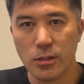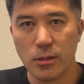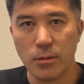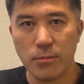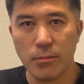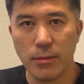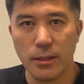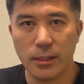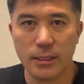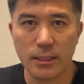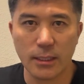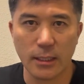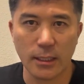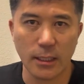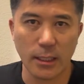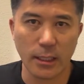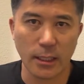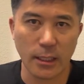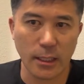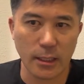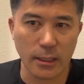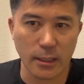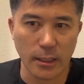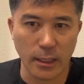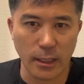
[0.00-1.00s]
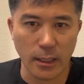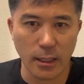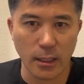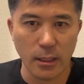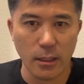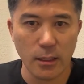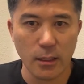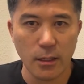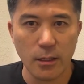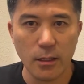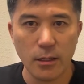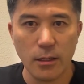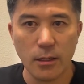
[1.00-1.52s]
basically little
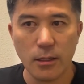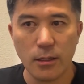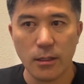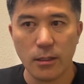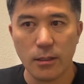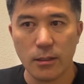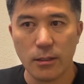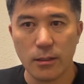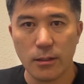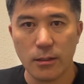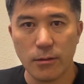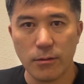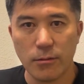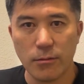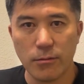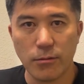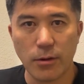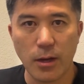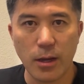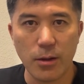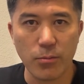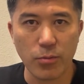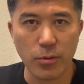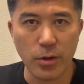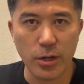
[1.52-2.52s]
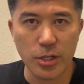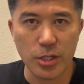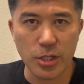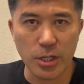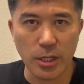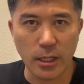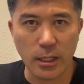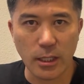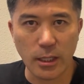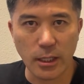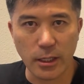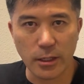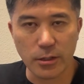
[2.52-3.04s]
vibration
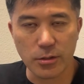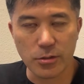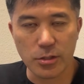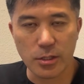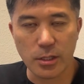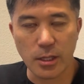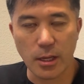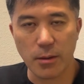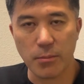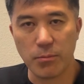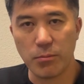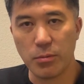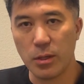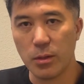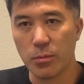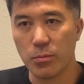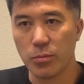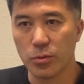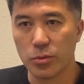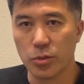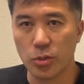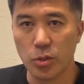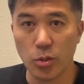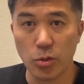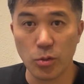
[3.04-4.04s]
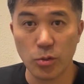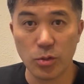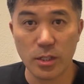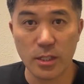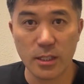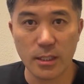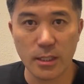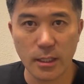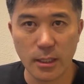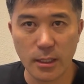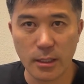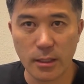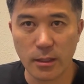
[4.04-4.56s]
cleaners that people do
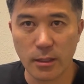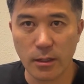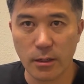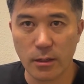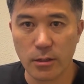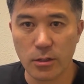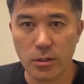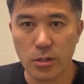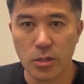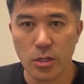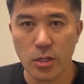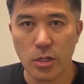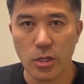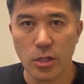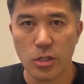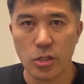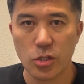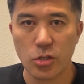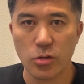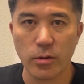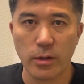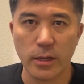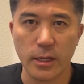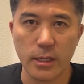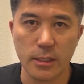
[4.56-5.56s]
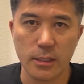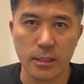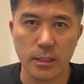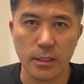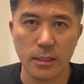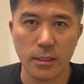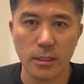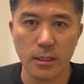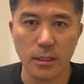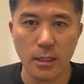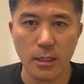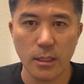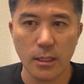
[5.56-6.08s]
stick their trays
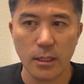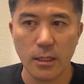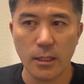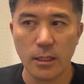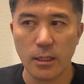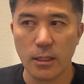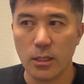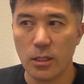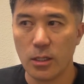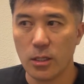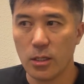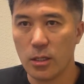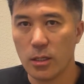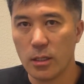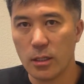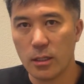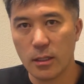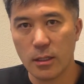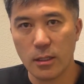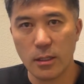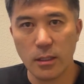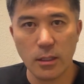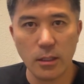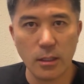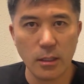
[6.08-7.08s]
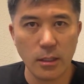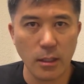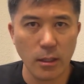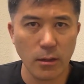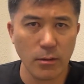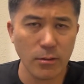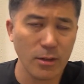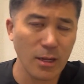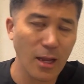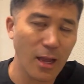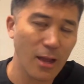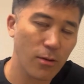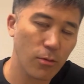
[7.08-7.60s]
in. They're
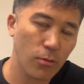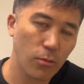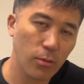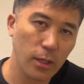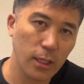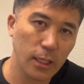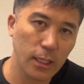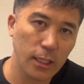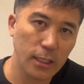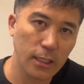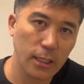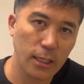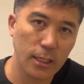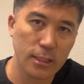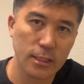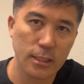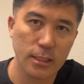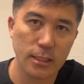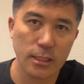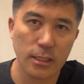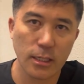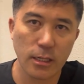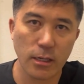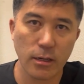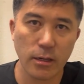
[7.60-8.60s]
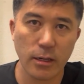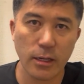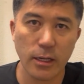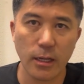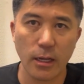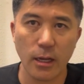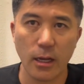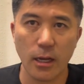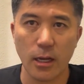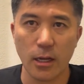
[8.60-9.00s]
not really necessary